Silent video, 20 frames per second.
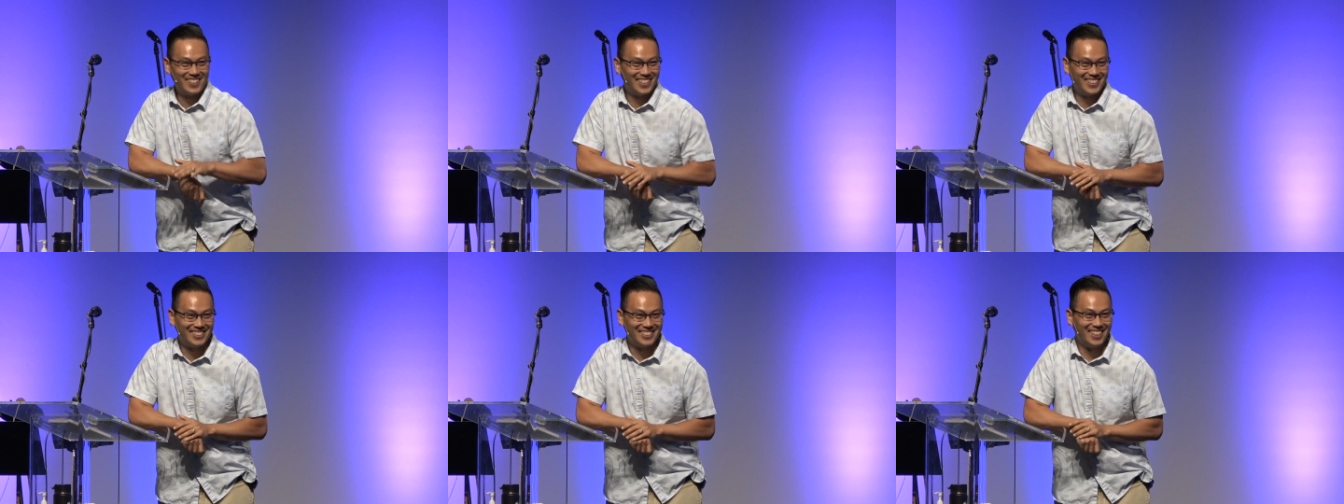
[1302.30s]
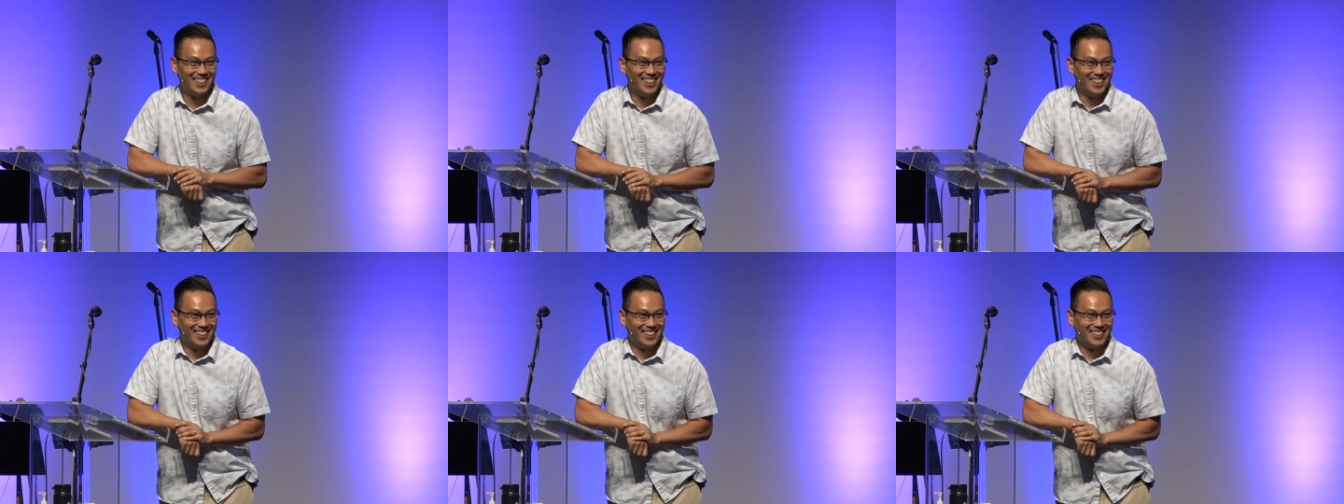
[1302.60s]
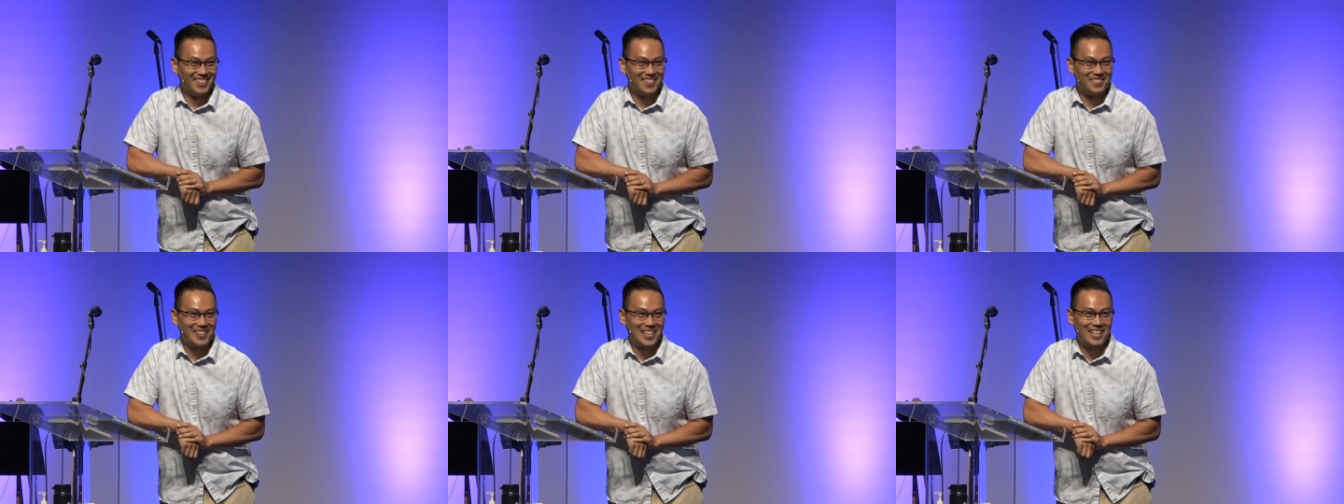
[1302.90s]
went,
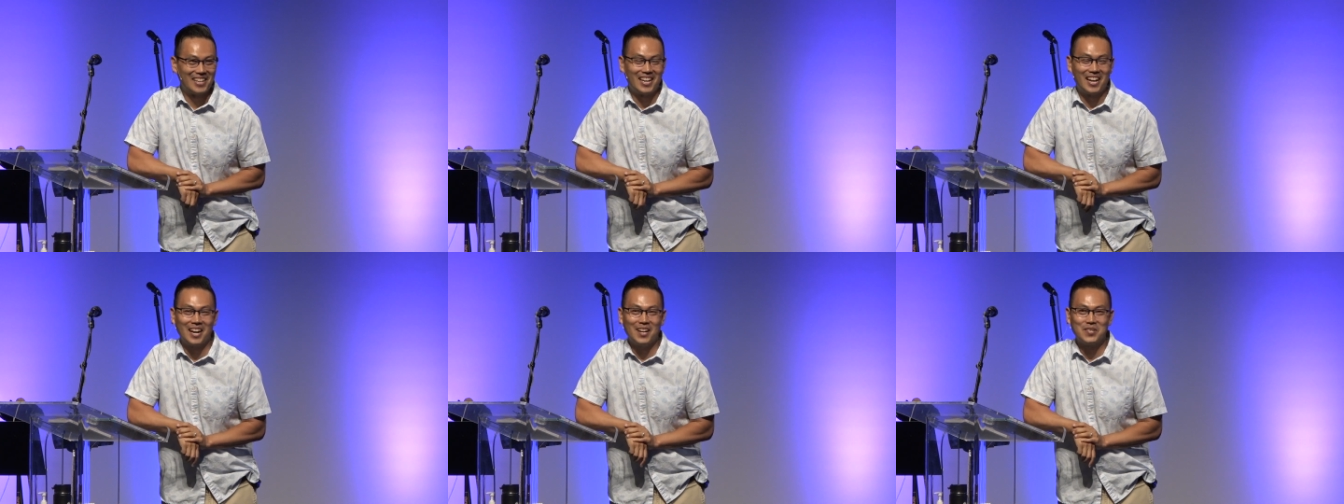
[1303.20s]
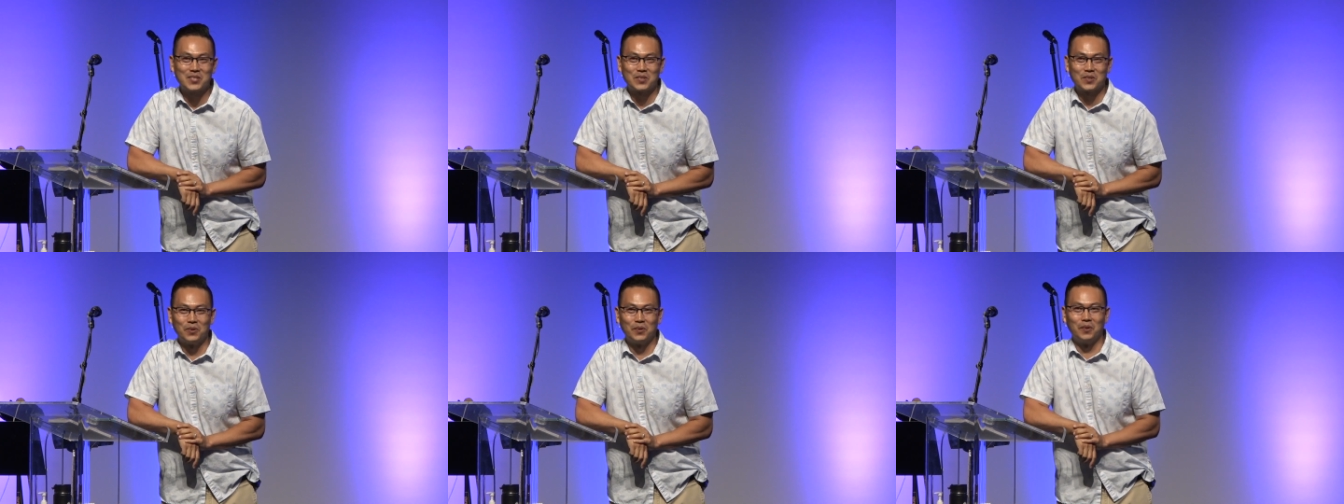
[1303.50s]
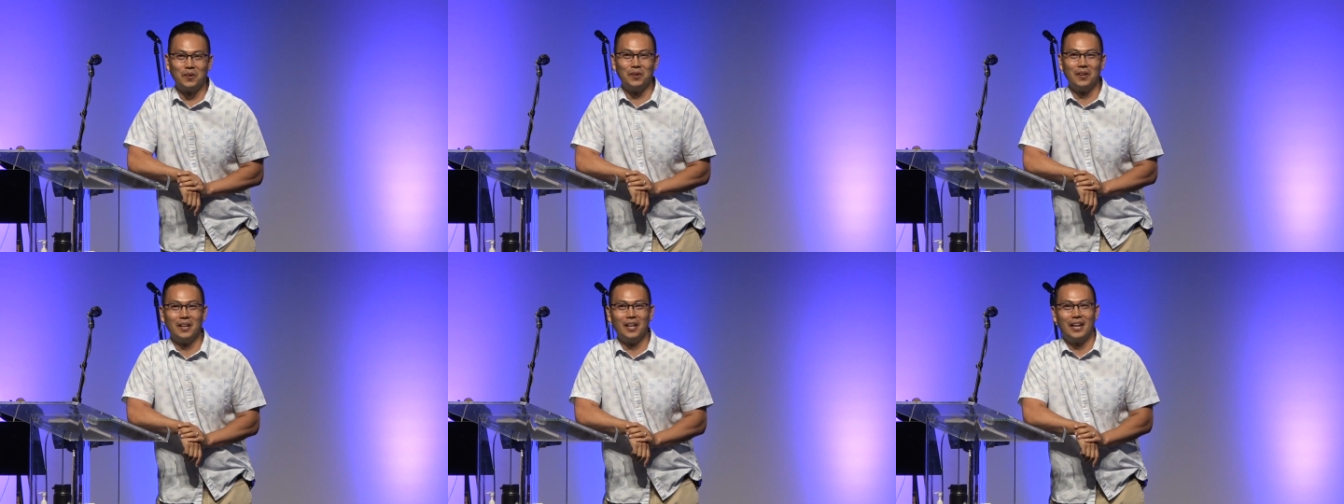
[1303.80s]
you know, right out of high
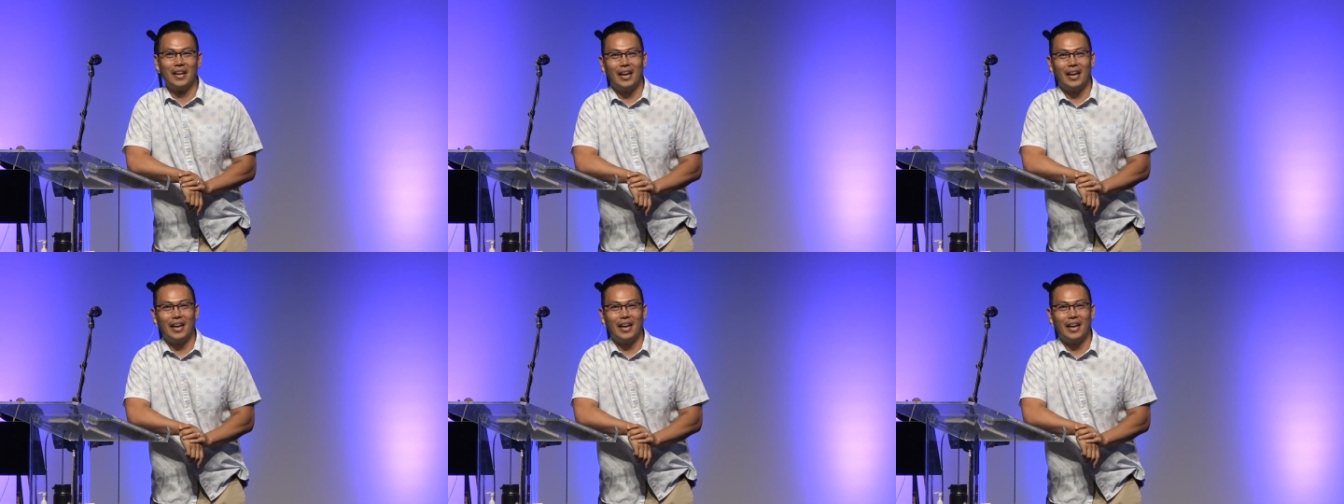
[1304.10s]
school,